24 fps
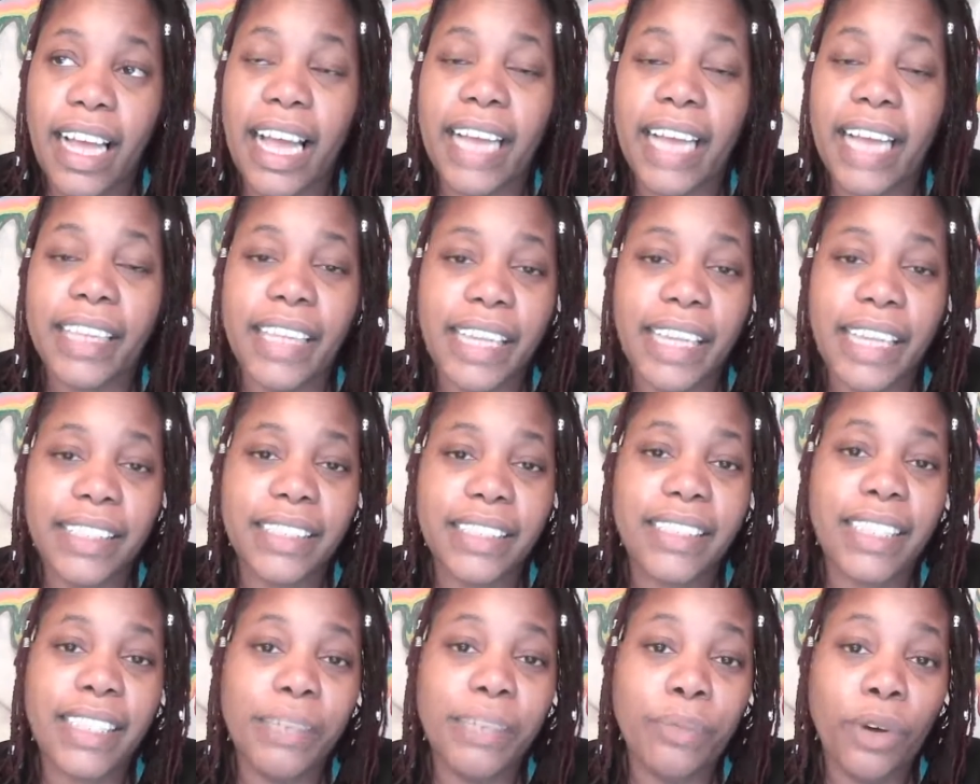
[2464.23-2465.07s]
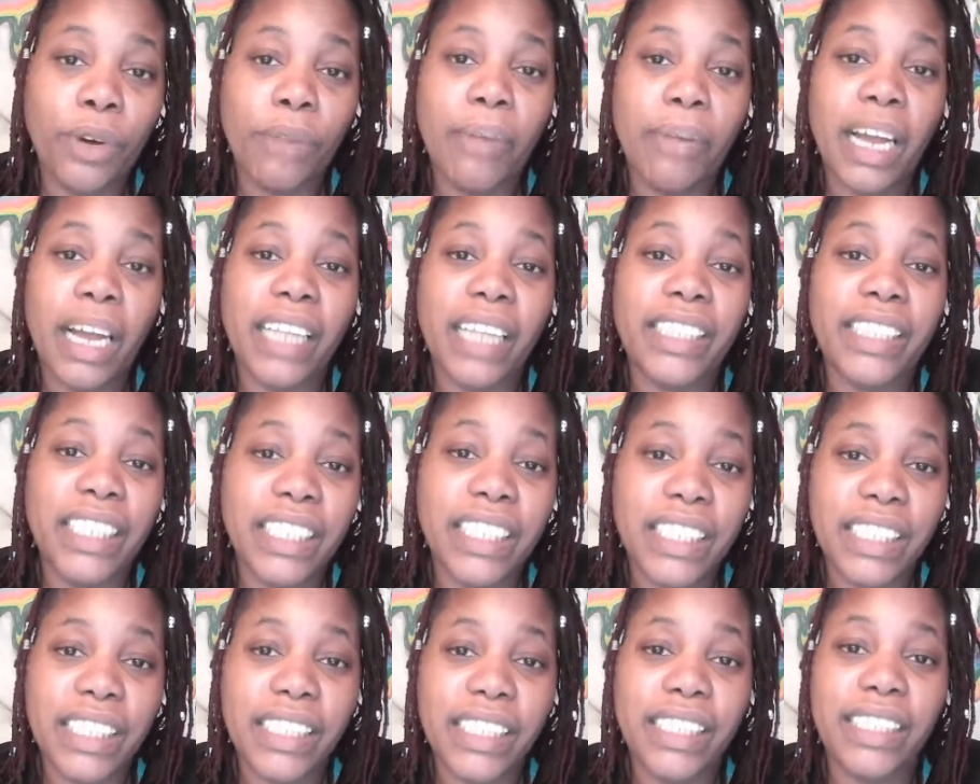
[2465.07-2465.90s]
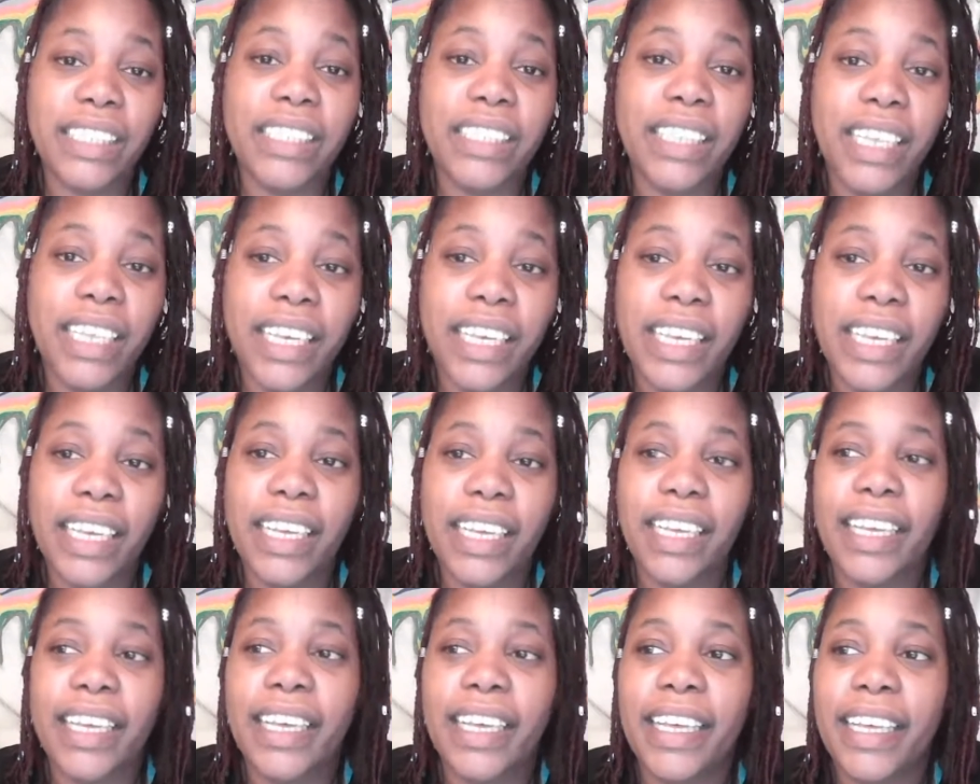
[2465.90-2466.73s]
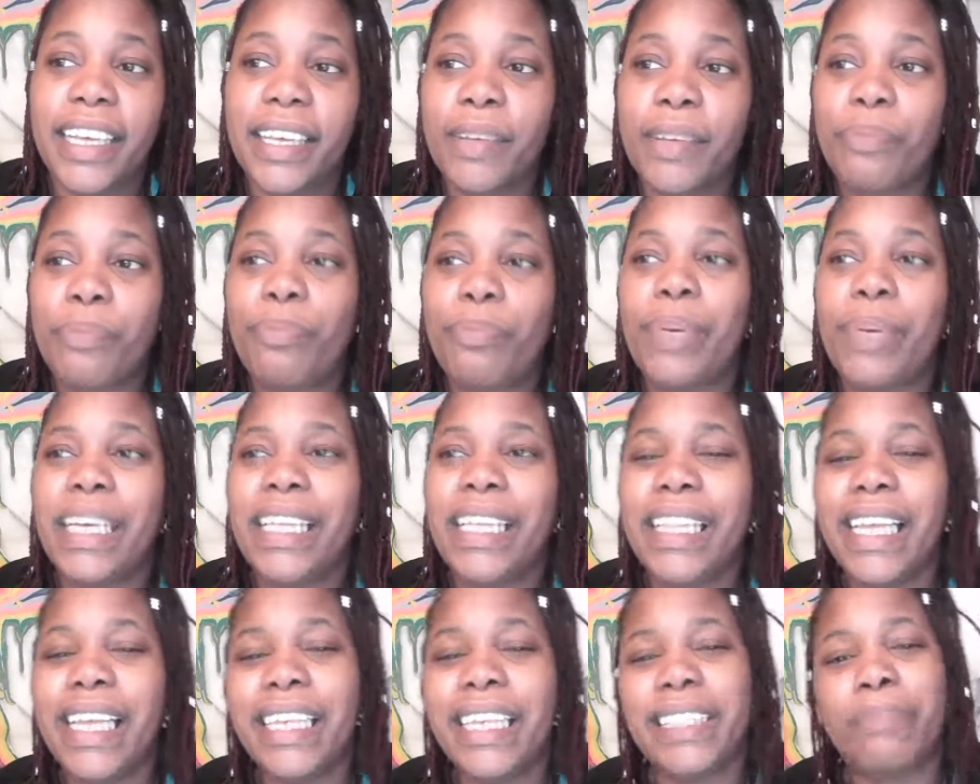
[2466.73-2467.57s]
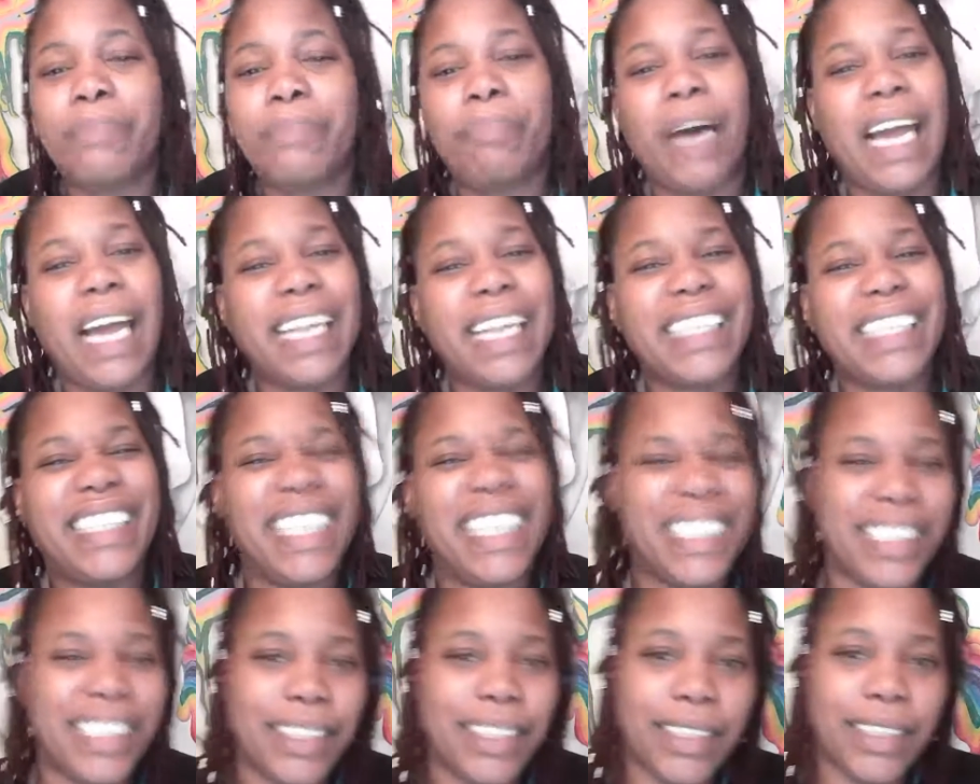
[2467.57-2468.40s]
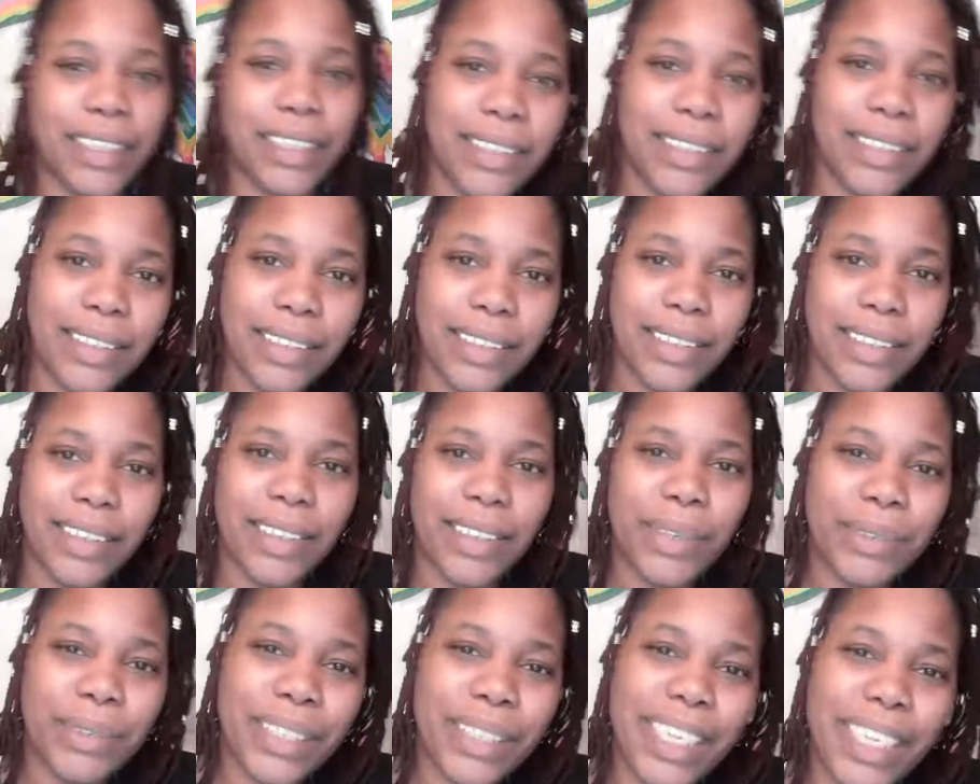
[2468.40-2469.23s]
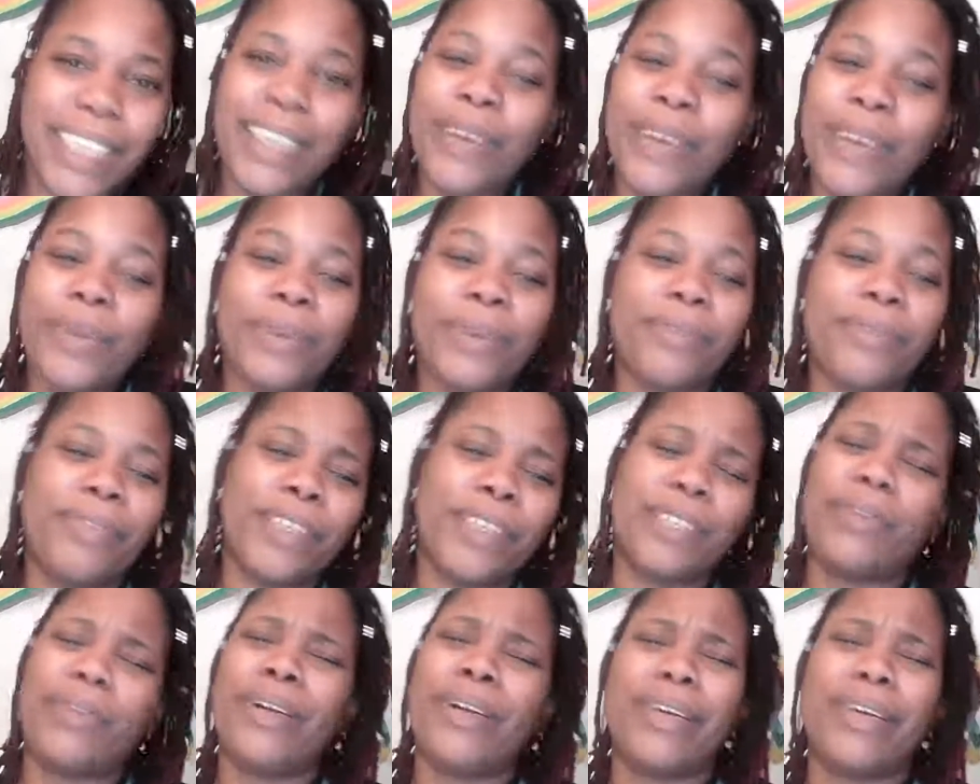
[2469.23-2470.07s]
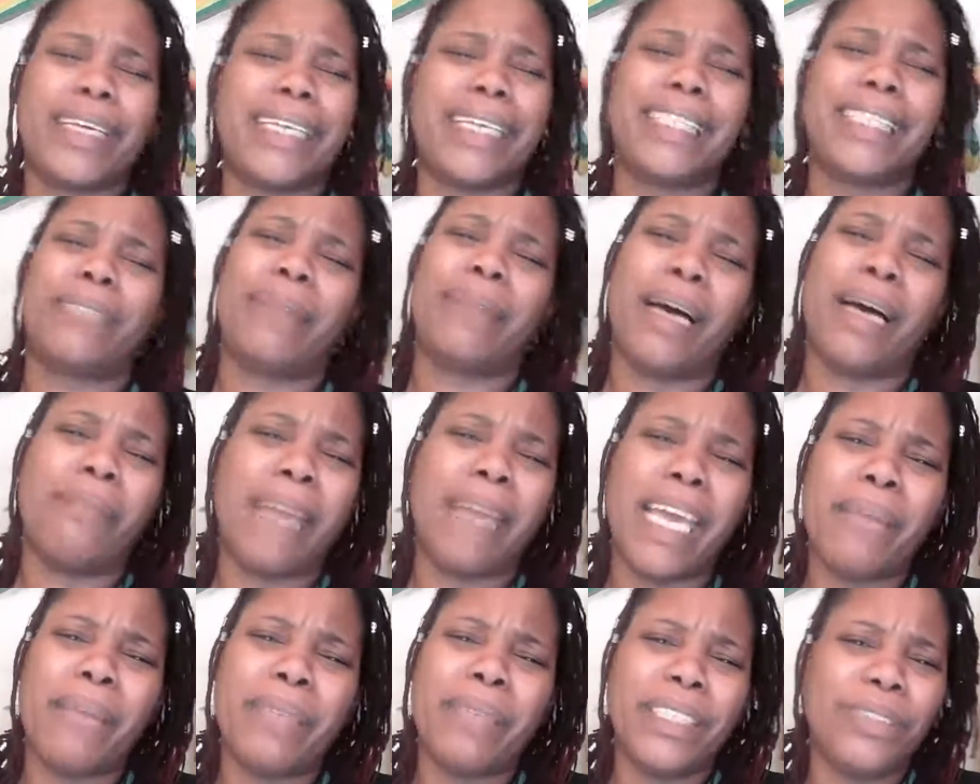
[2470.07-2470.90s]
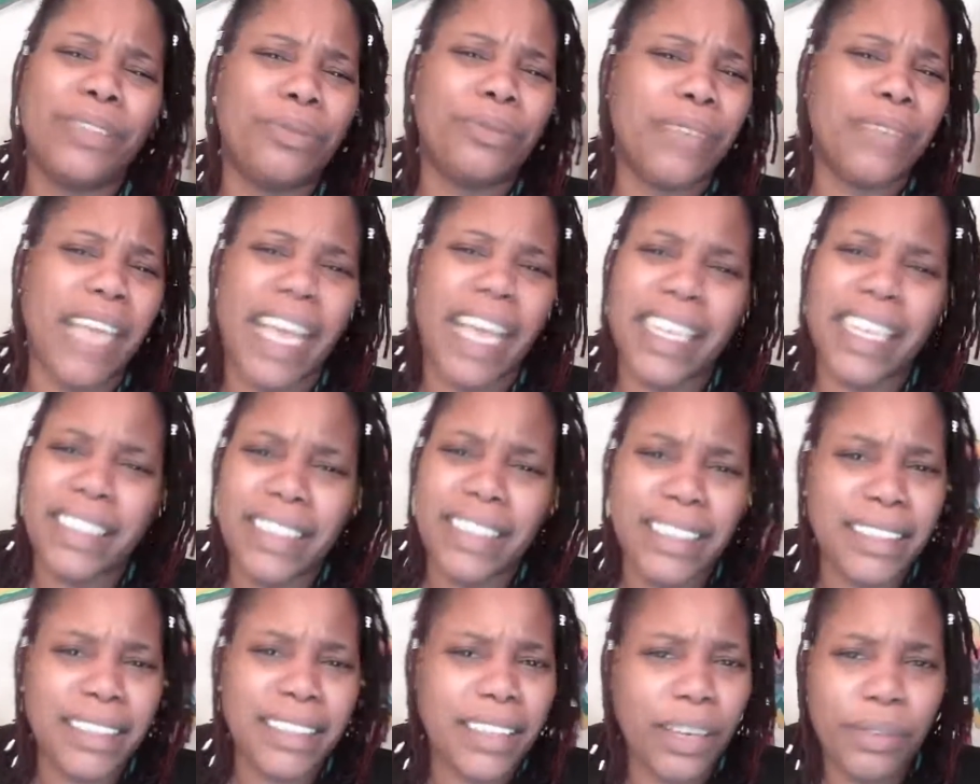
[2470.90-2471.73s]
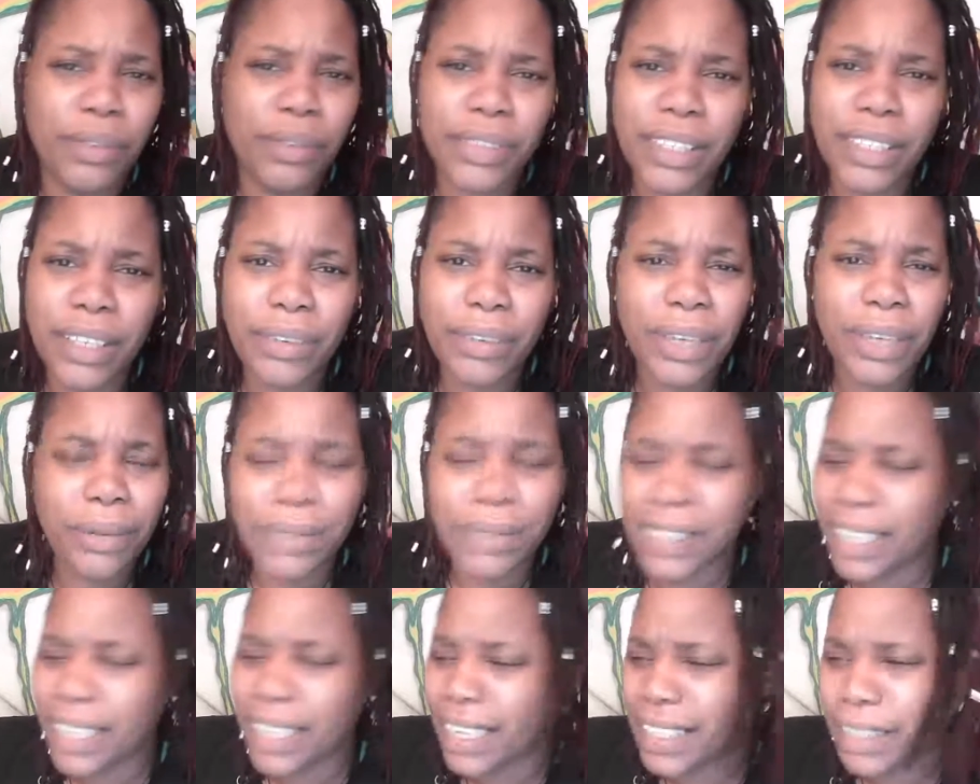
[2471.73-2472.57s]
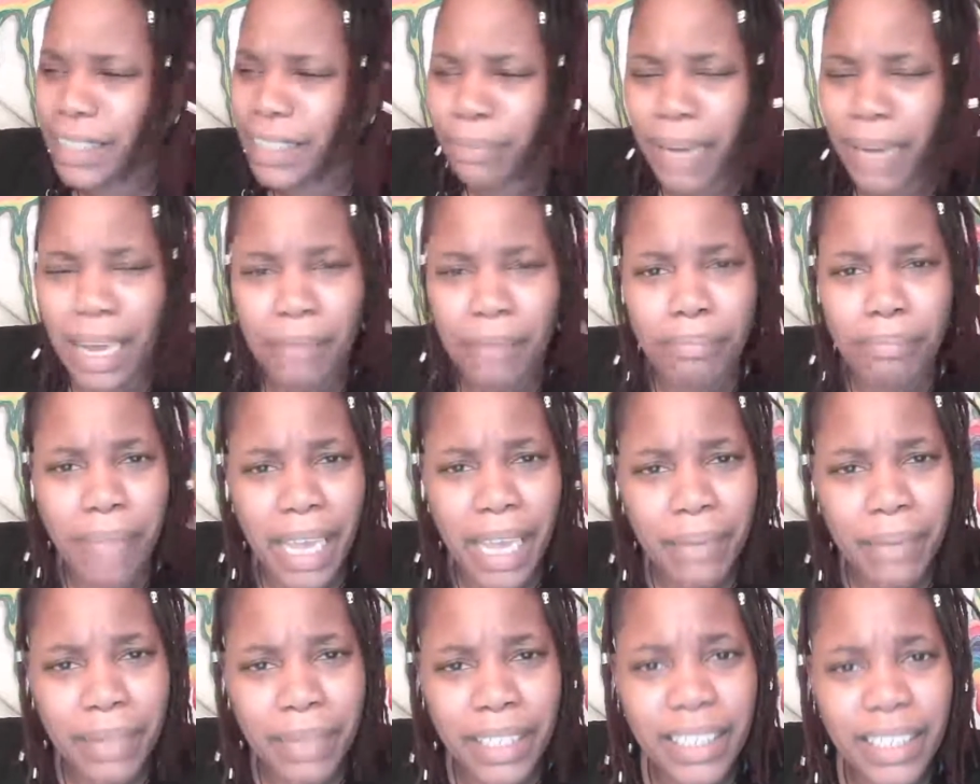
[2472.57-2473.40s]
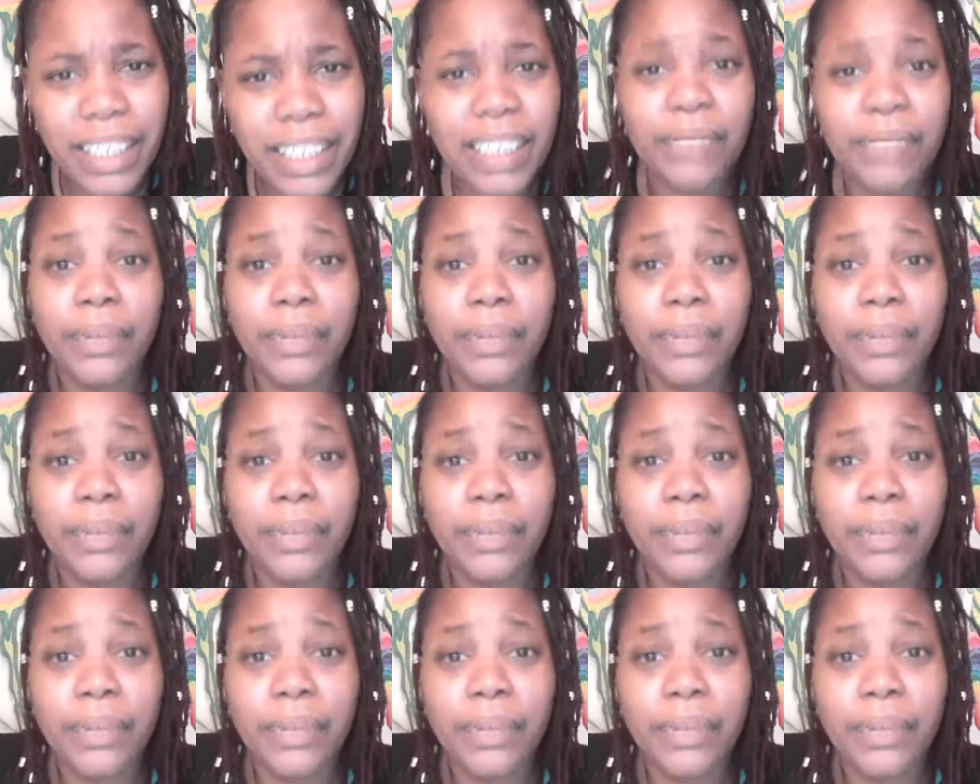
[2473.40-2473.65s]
I'd like to see more politicians be less politician-y. You know what I'm saying? Don't, first of all, don't kiss my baby, you nasty so-and-so. Don't touch my baby.